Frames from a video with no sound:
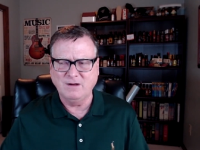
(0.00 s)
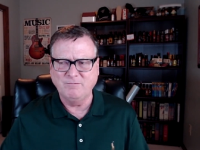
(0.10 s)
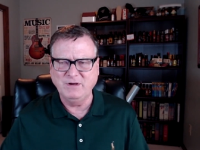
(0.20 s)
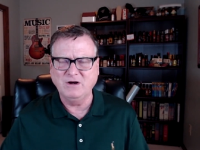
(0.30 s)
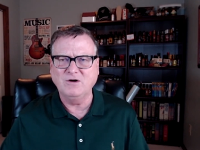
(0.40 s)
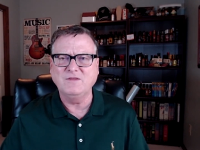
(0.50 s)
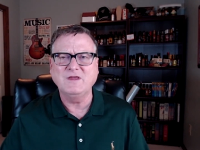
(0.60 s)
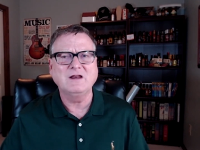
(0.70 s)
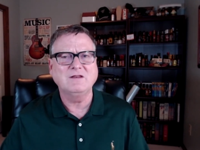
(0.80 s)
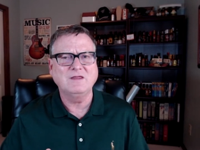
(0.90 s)
bigger
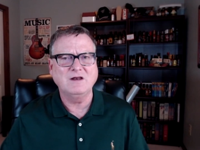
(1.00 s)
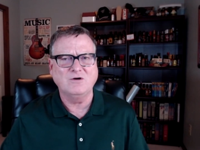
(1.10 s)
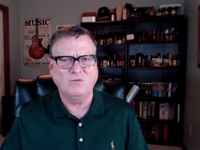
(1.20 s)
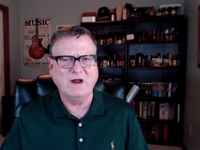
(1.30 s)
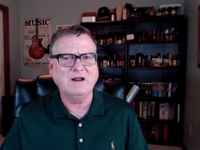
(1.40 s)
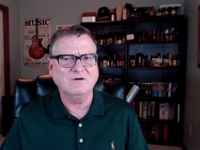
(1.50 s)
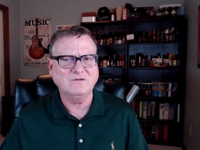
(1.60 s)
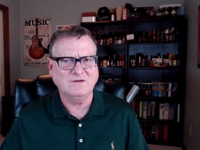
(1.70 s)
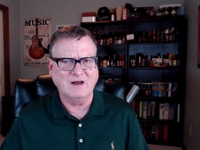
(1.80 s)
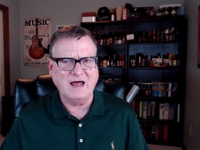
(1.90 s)
than your regular
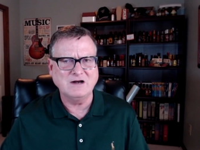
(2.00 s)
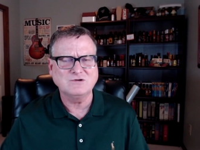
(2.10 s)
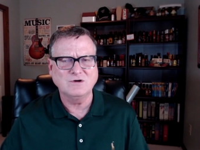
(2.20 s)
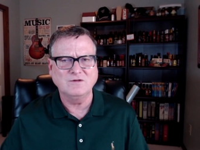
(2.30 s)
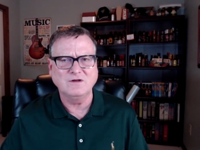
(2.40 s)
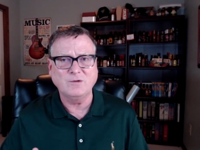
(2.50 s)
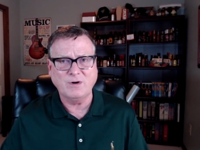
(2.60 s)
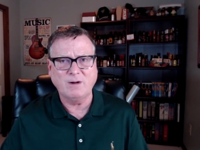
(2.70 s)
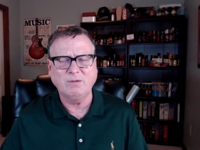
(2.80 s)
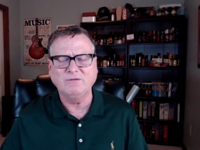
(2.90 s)
cilantro that you're
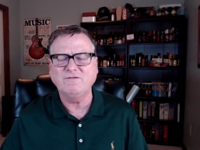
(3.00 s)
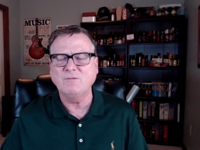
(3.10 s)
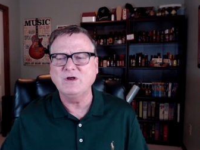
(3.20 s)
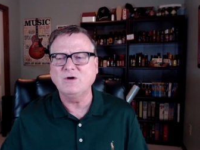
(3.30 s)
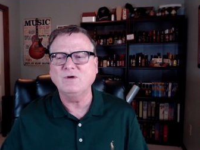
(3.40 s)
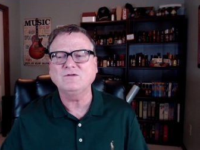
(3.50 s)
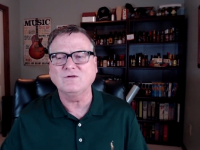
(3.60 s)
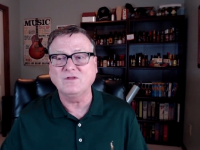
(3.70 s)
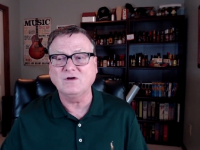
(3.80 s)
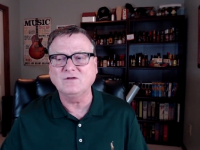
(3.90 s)
probably familiar with.
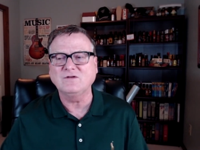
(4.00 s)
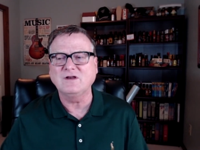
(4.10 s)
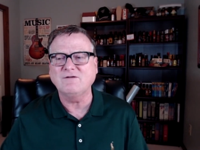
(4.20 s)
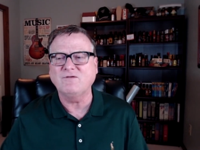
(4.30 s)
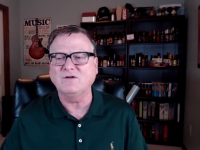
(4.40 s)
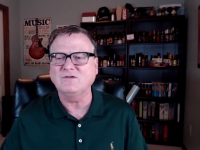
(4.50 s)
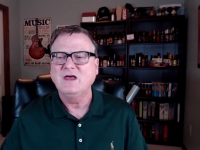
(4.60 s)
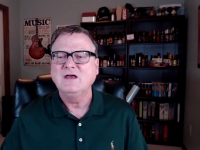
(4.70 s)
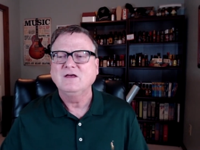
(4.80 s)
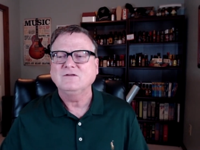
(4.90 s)
So there is a difference.
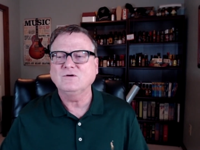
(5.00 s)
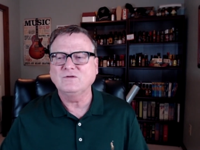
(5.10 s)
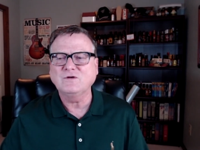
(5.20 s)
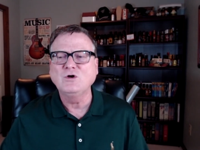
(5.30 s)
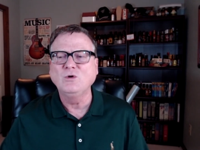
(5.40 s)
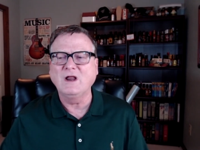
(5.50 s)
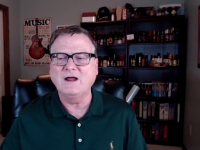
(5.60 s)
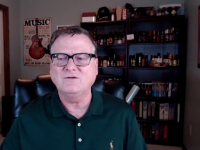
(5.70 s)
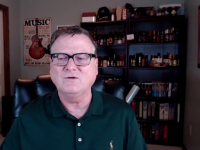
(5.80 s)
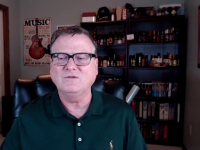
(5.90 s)
So it's
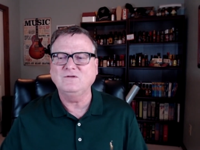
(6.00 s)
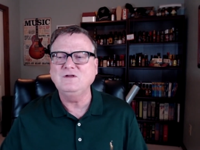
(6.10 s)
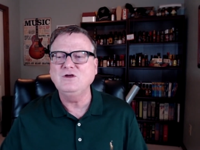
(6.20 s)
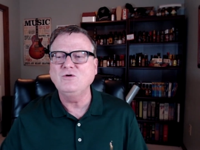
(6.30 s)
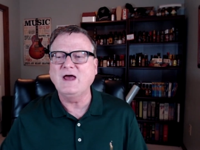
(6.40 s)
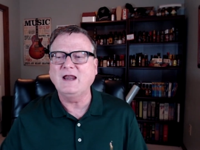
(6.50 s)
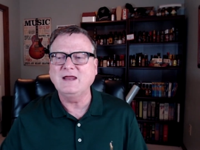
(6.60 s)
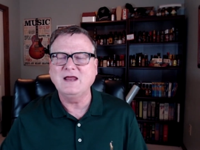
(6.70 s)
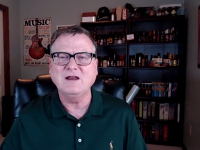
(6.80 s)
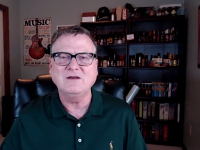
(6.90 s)
culantro,
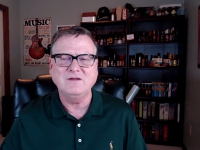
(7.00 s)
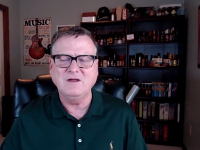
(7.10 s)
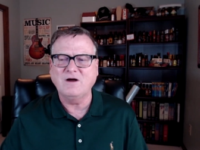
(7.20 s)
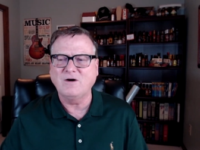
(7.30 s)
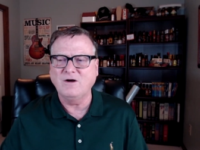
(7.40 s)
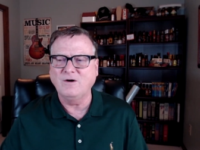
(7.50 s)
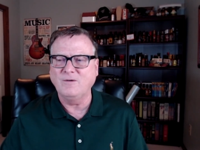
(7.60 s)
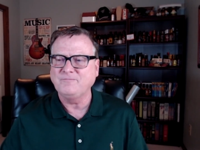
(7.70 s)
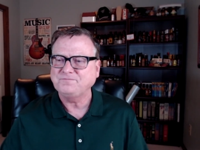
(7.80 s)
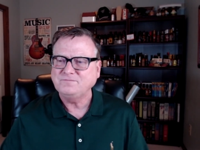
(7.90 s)

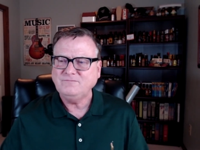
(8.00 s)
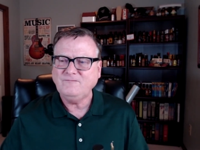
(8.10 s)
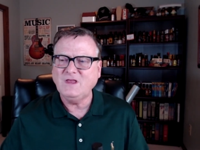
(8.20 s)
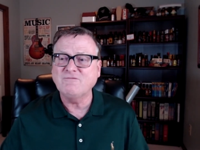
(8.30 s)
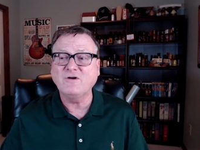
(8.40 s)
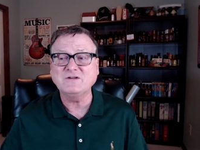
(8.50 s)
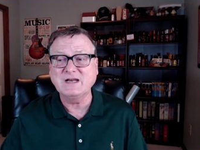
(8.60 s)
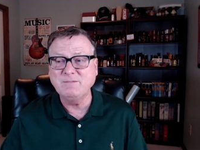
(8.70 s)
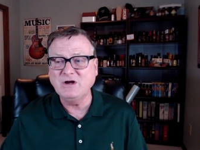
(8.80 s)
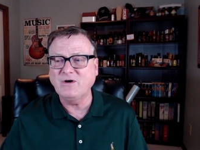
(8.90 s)
C-U-L-A-N-T-R-O. Fresh
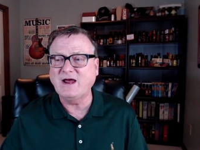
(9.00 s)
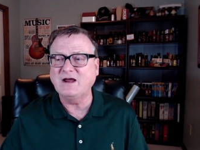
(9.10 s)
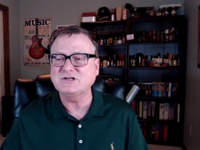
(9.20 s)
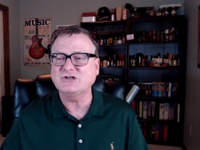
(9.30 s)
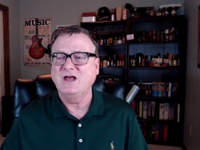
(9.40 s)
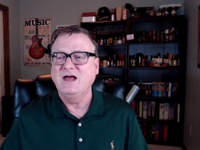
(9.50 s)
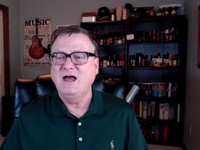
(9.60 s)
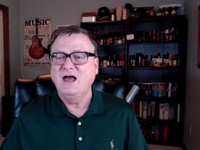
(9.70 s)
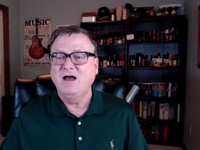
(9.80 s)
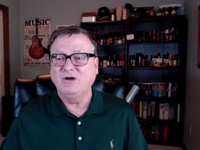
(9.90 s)

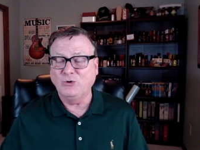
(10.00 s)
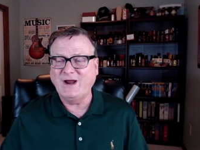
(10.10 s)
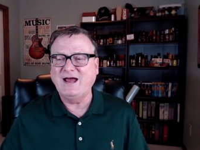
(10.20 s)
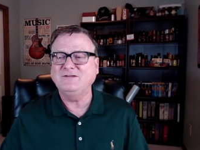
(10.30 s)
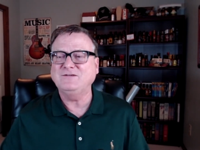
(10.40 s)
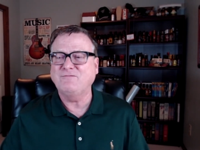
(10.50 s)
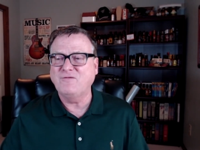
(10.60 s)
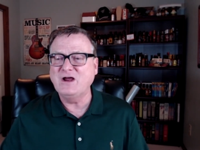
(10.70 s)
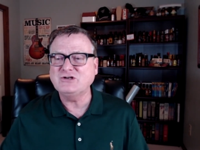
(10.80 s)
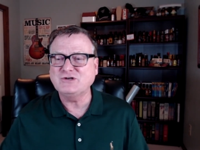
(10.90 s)
lemongrass,
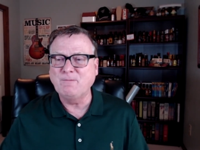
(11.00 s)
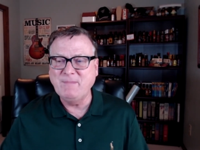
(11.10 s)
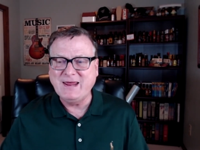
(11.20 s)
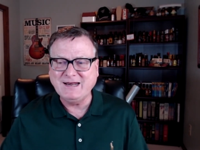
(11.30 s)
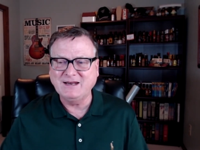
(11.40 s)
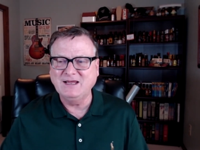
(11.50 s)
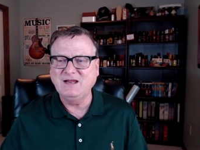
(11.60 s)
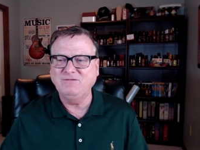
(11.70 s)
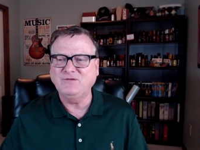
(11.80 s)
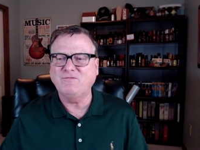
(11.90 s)
fresh mint
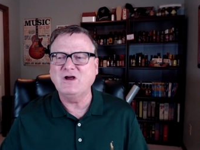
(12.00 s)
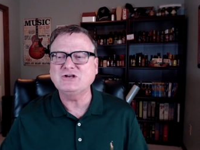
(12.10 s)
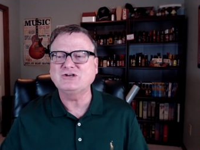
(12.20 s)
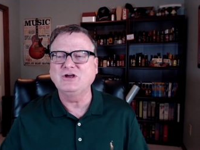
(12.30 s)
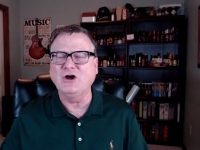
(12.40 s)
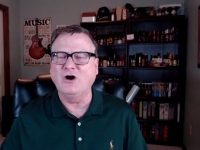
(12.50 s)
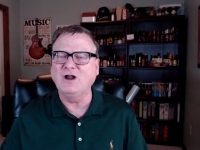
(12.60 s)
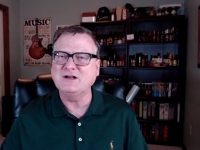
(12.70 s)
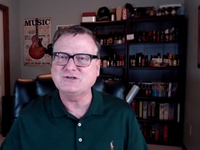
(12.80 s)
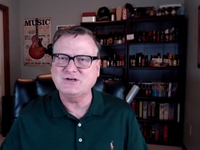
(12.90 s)
leaves, fresh
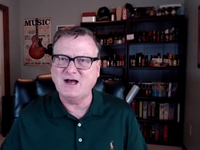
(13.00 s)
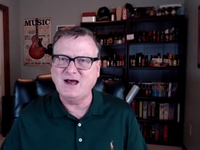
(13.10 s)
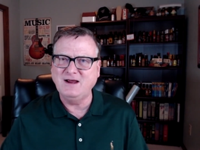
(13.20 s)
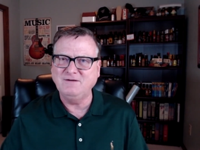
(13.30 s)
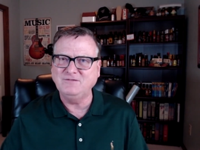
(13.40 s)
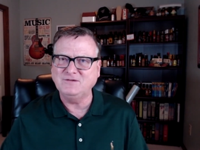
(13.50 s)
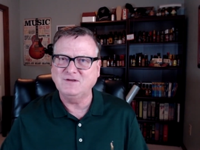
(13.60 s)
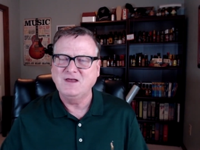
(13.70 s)
garlic chives.